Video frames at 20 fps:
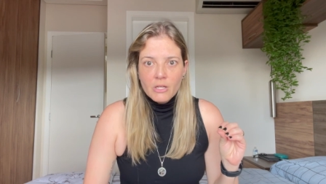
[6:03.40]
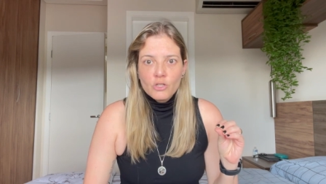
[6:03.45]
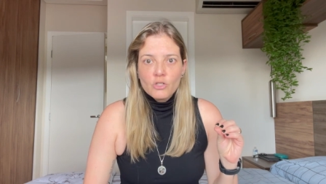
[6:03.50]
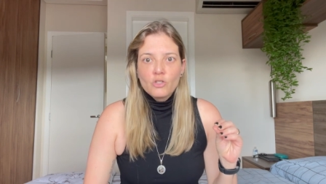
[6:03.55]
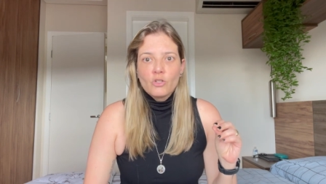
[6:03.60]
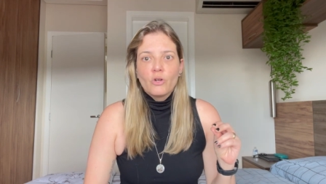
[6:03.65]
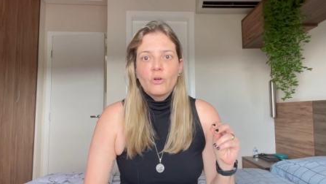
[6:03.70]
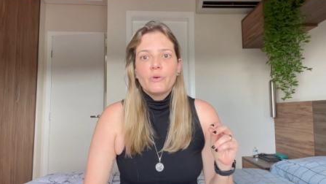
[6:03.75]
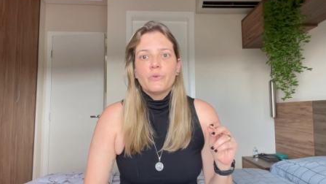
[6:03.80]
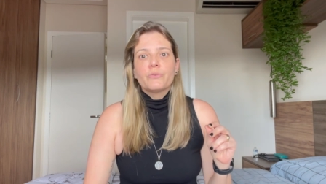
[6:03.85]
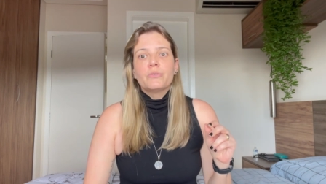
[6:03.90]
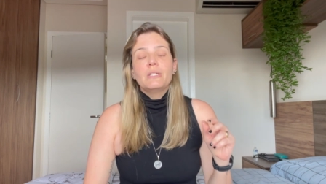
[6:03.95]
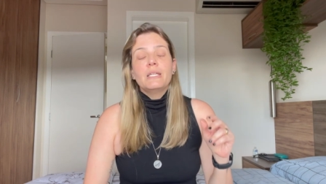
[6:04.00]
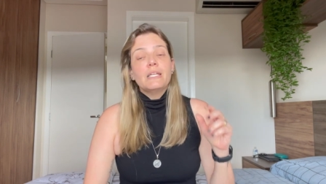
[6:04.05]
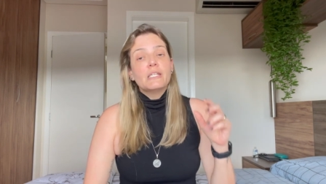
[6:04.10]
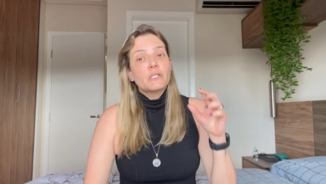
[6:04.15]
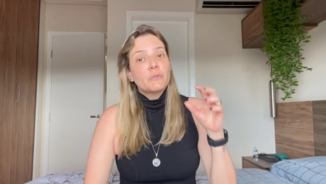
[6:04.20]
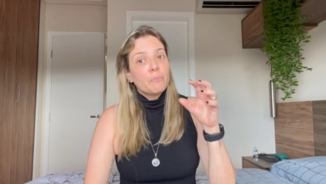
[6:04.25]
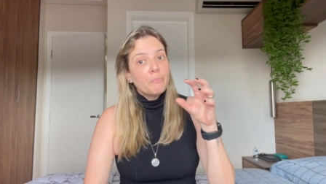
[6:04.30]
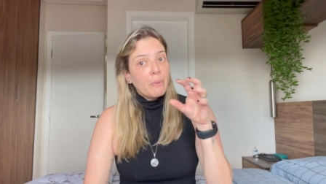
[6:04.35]
So
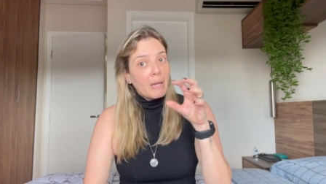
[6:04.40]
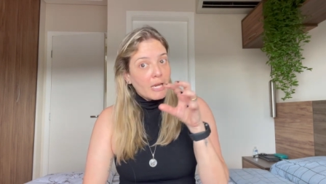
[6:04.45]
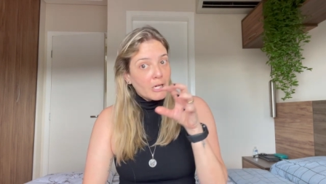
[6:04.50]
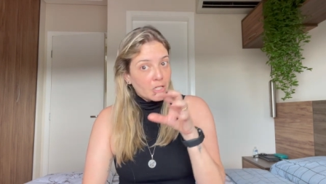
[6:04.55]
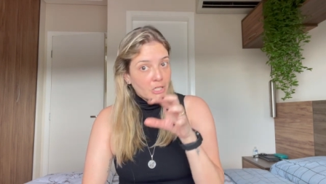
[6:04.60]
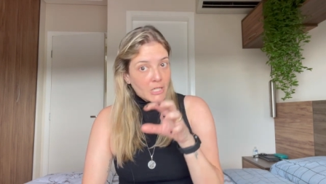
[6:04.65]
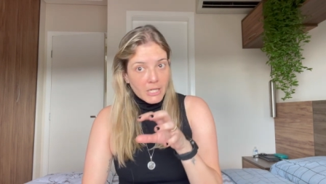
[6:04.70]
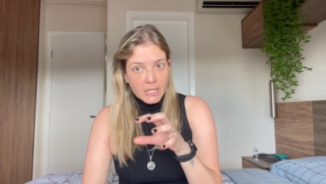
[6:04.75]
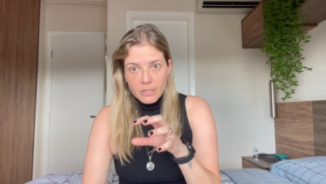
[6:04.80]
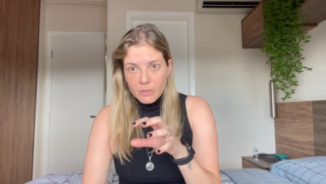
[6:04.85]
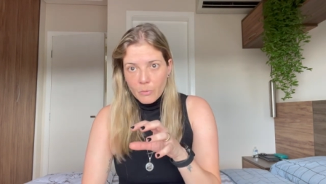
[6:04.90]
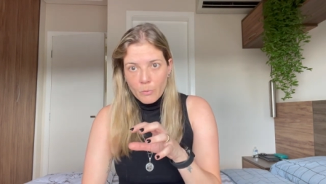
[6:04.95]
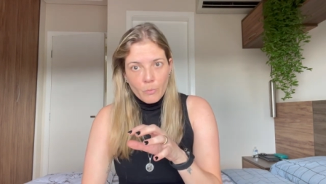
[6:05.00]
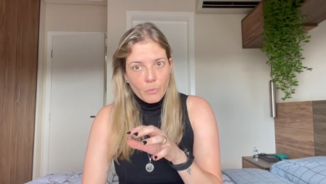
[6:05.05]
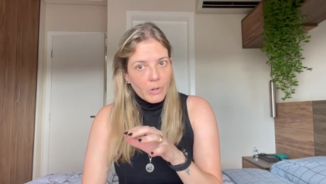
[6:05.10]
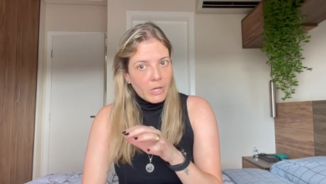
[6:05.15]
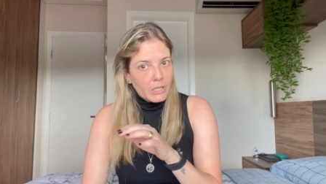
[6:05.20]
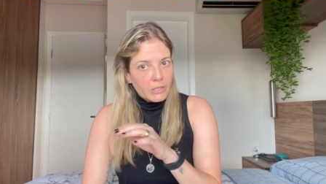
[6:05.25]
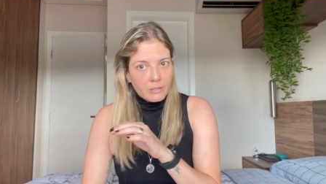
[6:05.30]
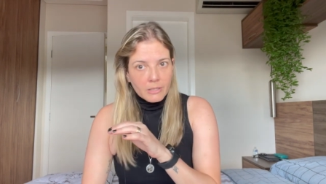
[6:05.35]
this patient
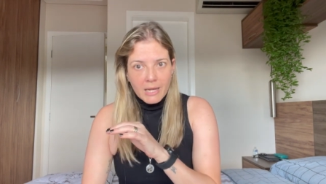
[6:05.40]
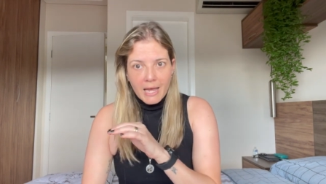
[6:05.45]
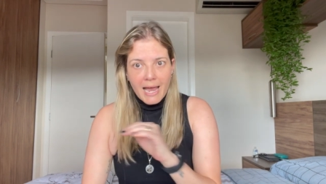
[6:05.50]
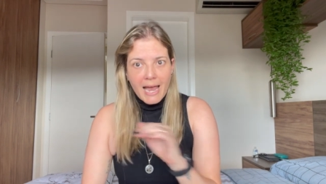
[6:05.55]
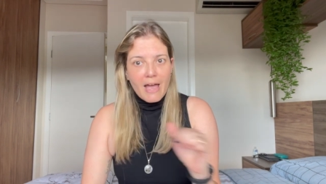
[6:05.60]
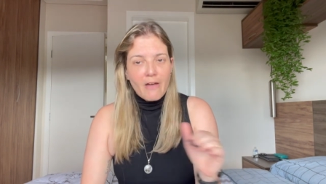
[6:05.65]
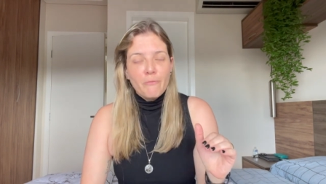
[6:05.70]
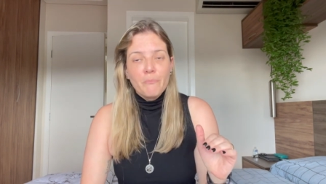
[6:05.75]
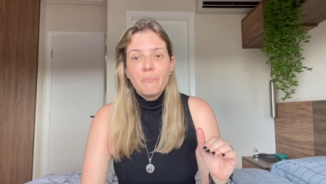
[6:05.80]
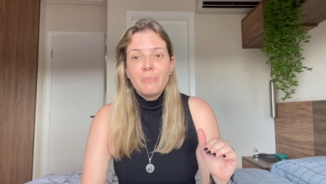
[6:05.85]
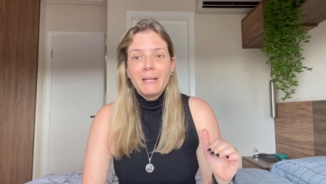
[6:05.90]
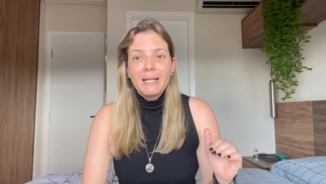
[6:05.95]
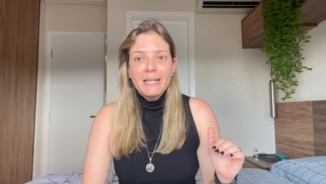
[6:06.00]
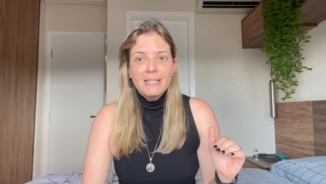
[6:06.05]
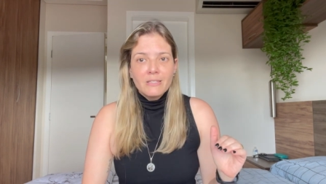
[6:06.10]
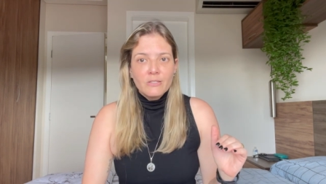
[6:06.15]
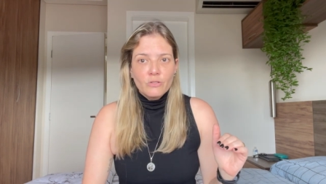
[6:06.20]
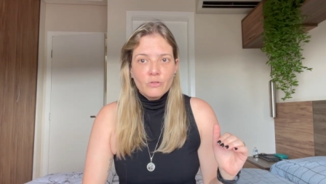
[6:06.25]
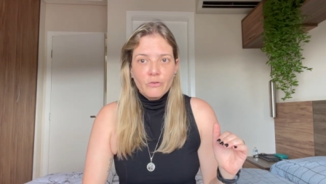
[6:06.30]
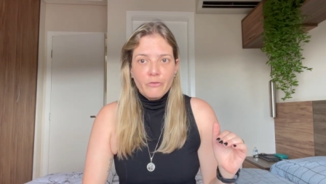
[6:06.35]
won't have
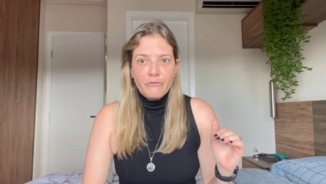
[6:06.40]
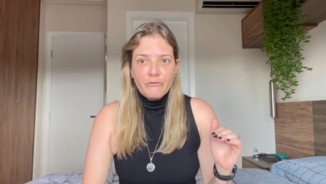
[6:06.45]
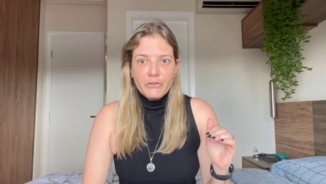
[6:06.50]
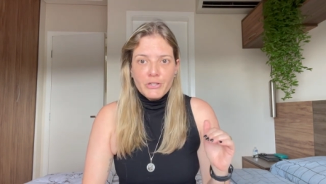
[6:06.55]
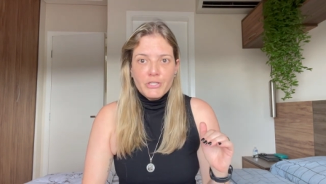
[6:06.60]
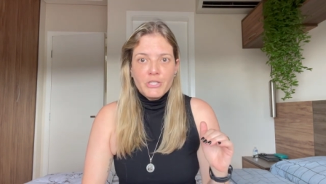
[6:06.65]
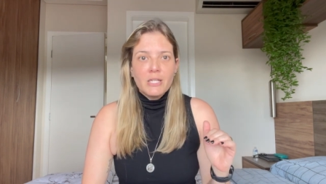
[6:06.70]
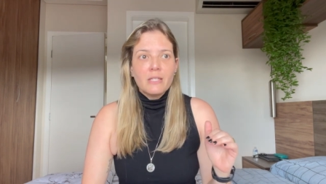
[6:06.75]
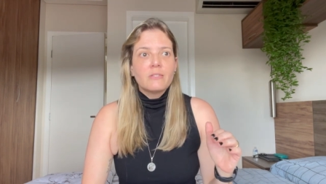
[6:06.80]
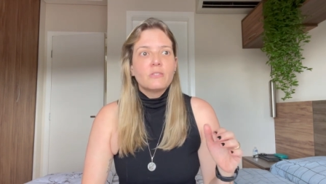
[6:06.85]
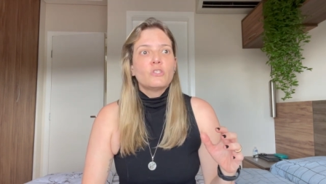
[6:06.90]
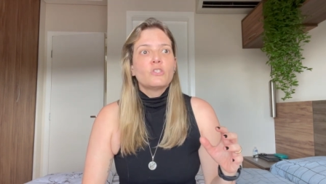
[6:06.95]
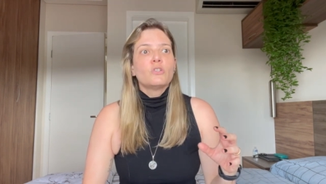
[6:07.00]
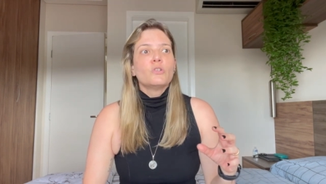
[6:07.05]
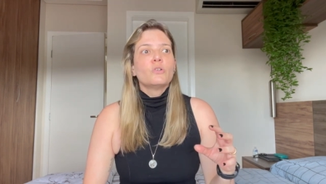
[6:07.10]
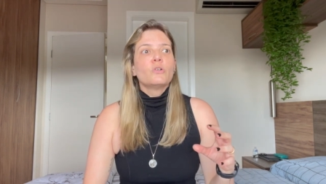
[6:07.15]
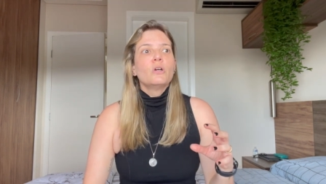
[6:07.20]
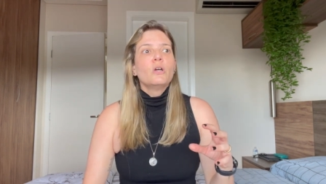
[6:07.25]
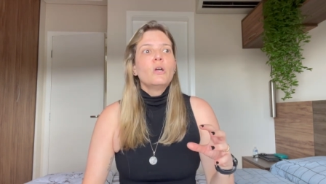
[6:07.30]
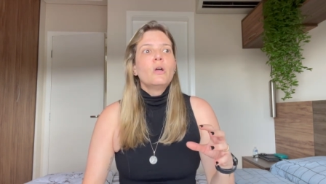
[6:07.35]
blood sufficient
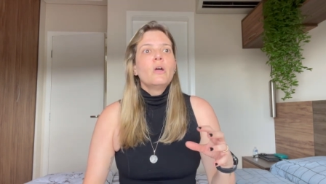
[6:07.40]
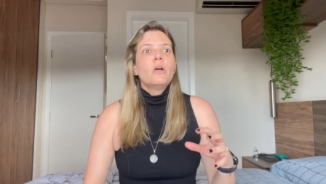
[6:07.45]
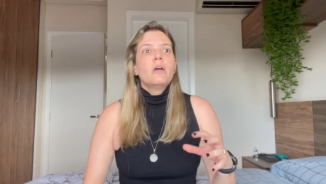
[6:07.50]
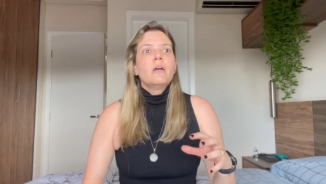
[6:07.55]
to